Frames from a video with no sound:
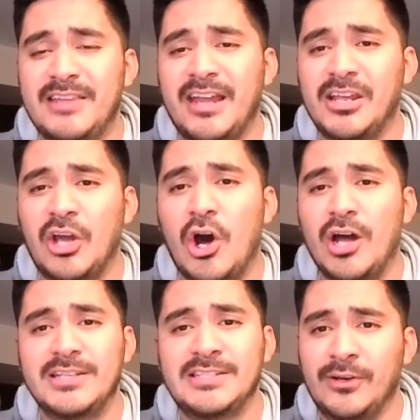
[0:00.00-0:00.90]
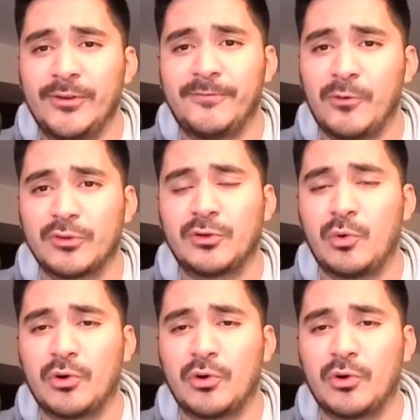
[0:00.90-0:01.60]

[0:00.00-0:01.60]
that he caught until the fourth